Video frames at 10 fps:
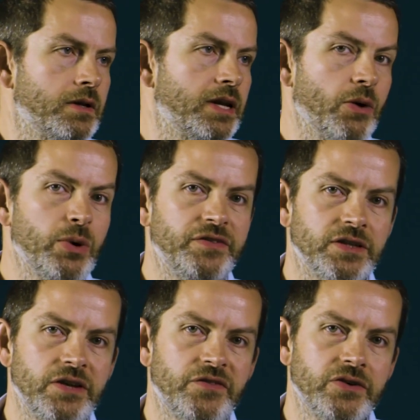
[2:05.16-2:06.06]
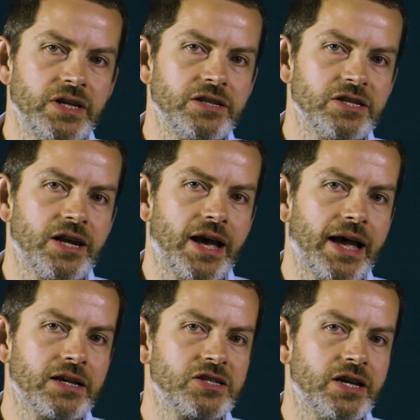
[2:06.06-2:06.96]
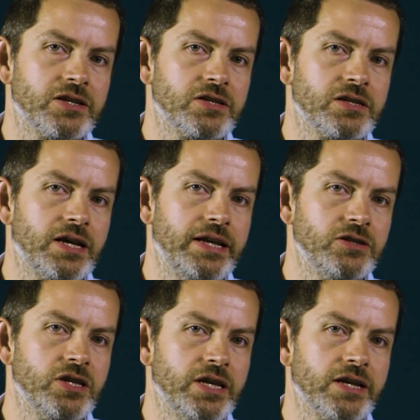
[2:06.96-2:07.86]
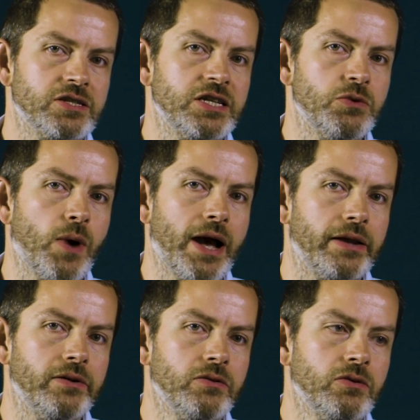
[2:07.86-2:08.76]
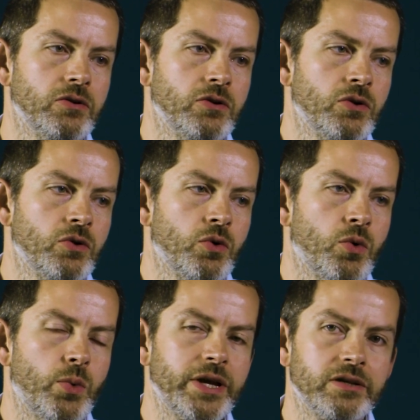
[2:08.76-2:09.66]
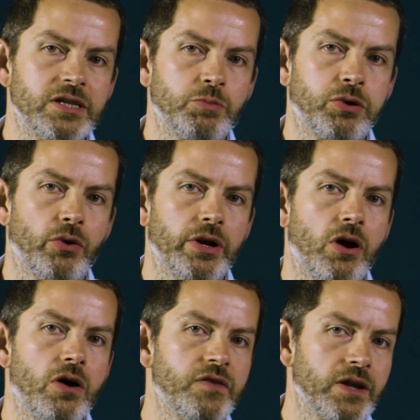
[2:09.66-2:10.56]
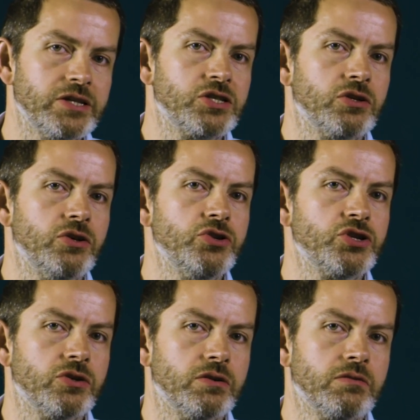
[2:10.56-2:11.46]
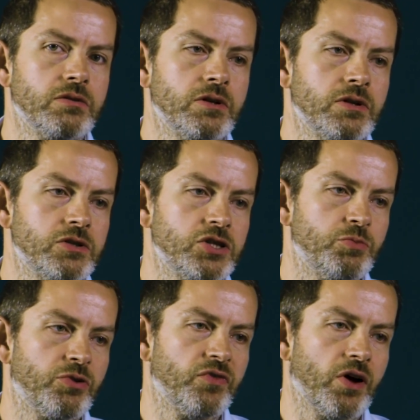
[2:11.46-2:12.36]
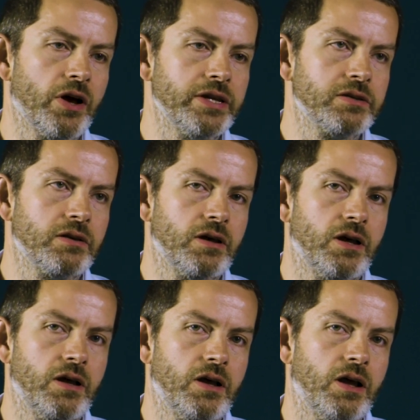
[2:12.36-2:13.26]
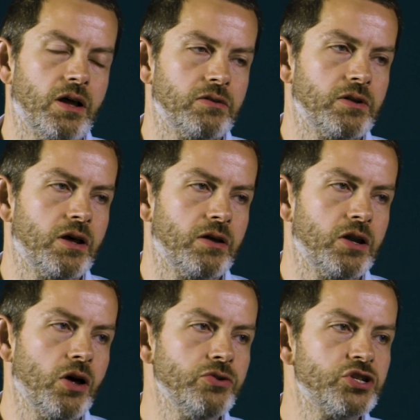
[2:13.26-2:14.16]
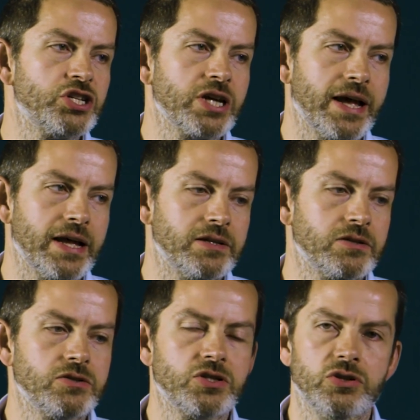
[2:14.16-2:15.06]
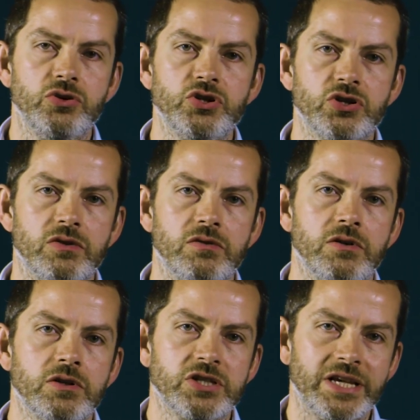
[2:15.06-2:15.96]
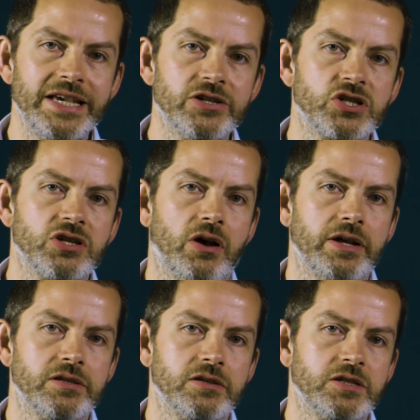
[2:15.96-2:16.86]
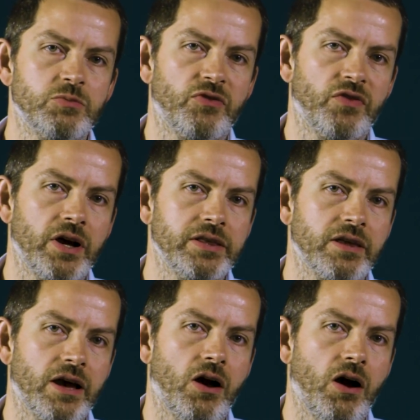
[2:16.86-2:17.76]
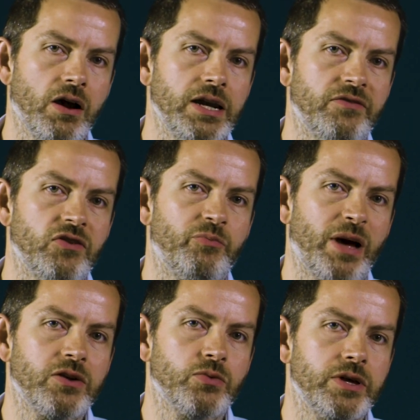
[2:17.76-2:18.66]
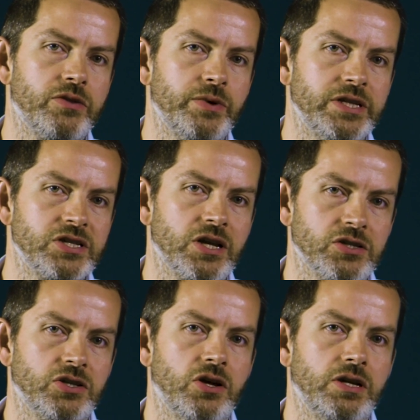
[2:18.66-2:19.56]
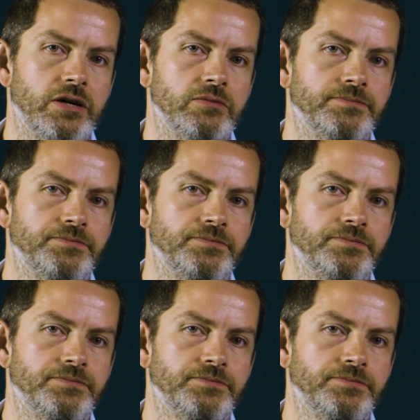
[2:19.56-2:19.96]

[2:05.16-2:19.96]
Now we've delivered internet access into the SD WAN, we can deploy an overlay solution to provide a load shared solution to each site to provide that high level of bandwidth we discussed earlier.